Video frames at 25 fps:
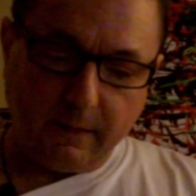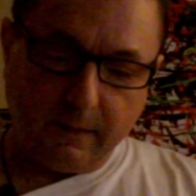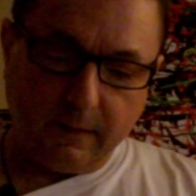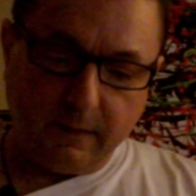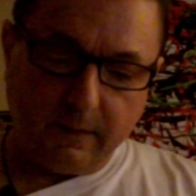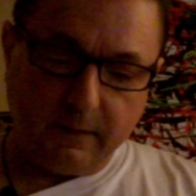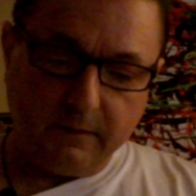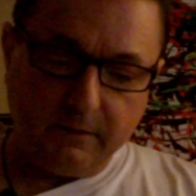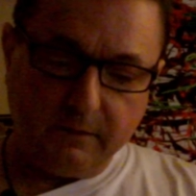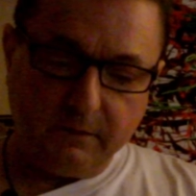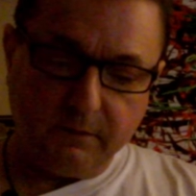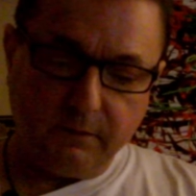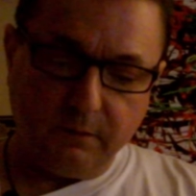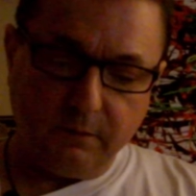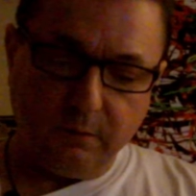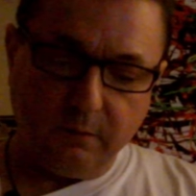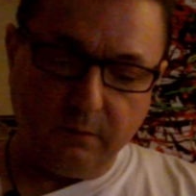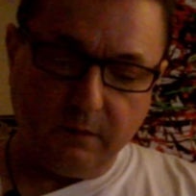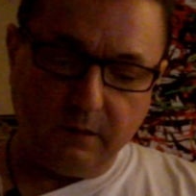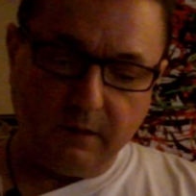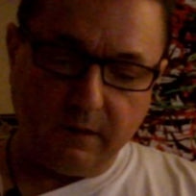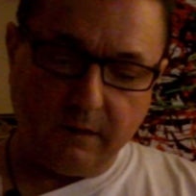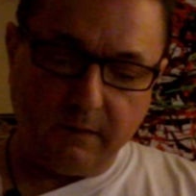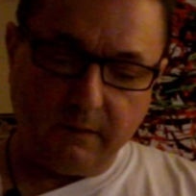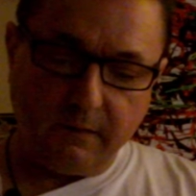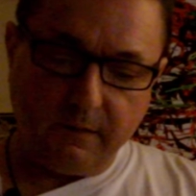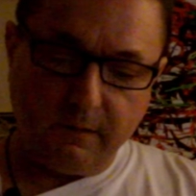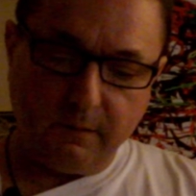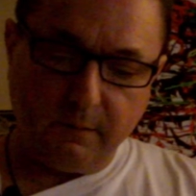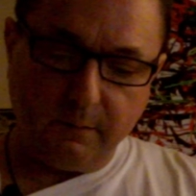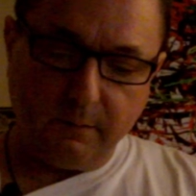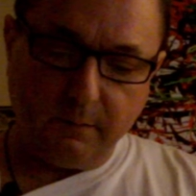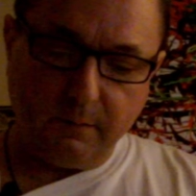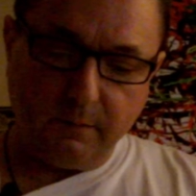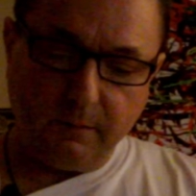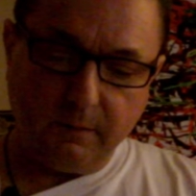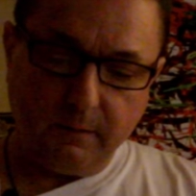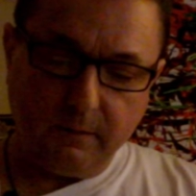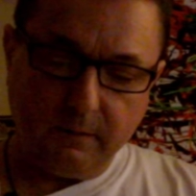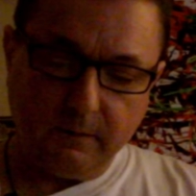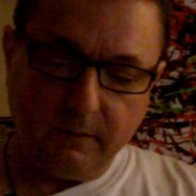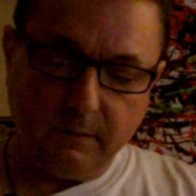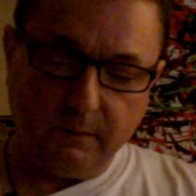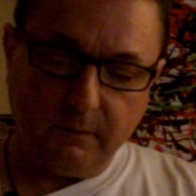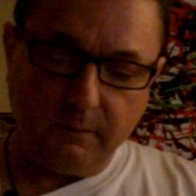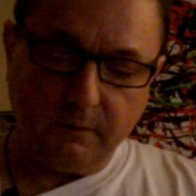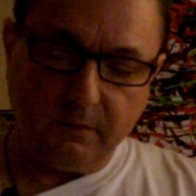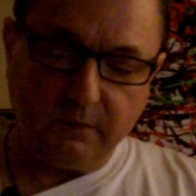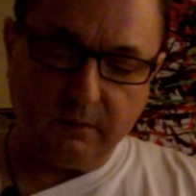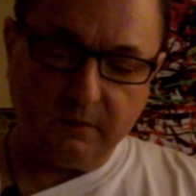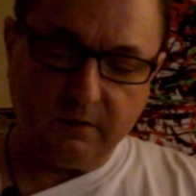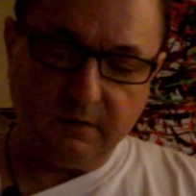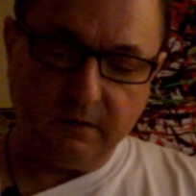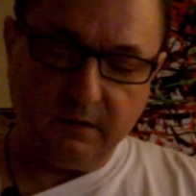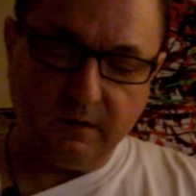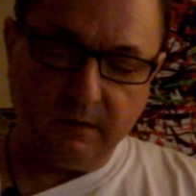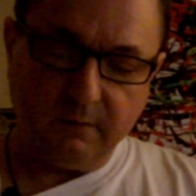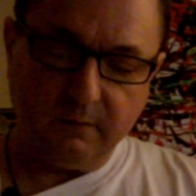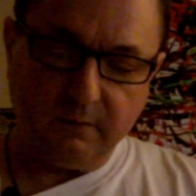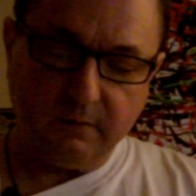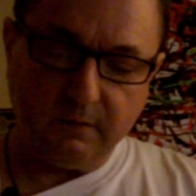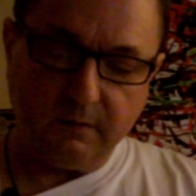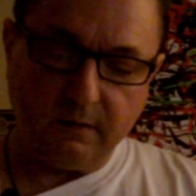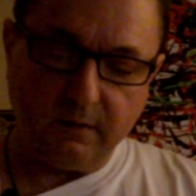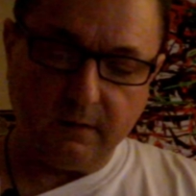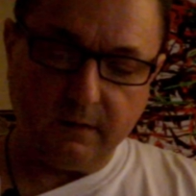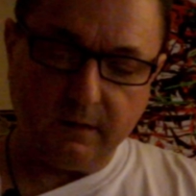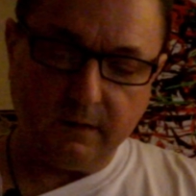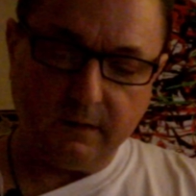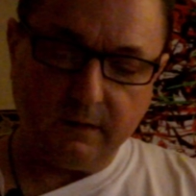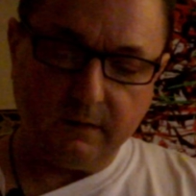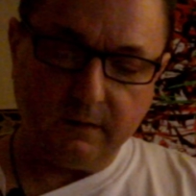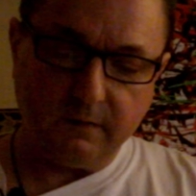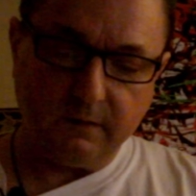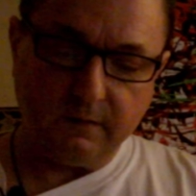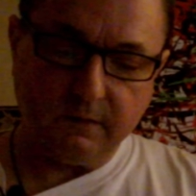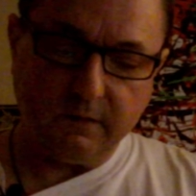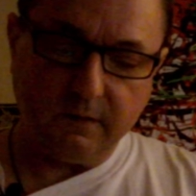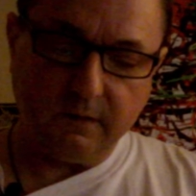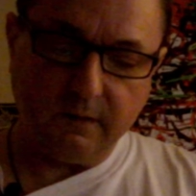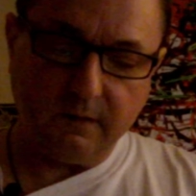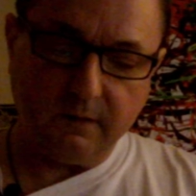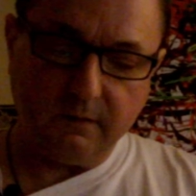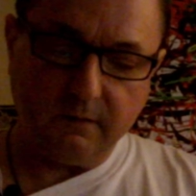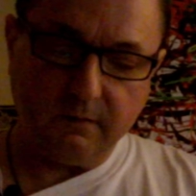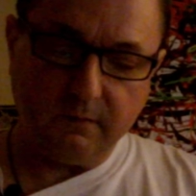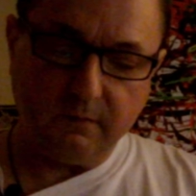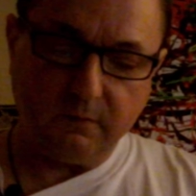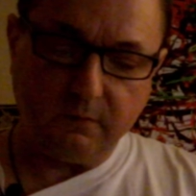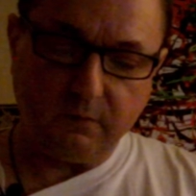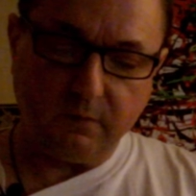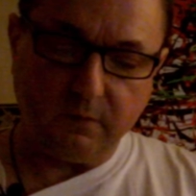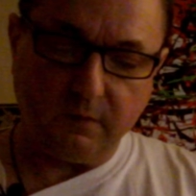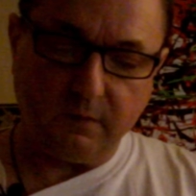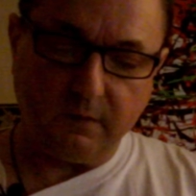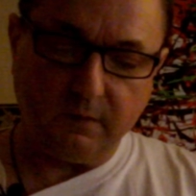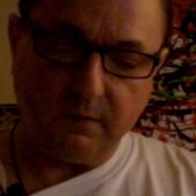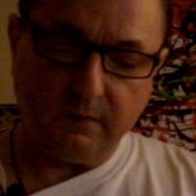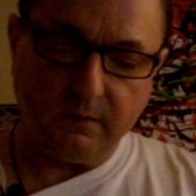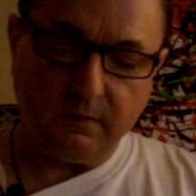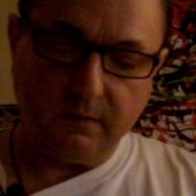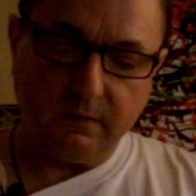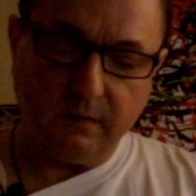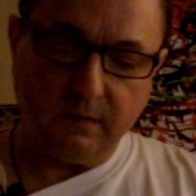They suit Kerry up in what seems like a skin-tight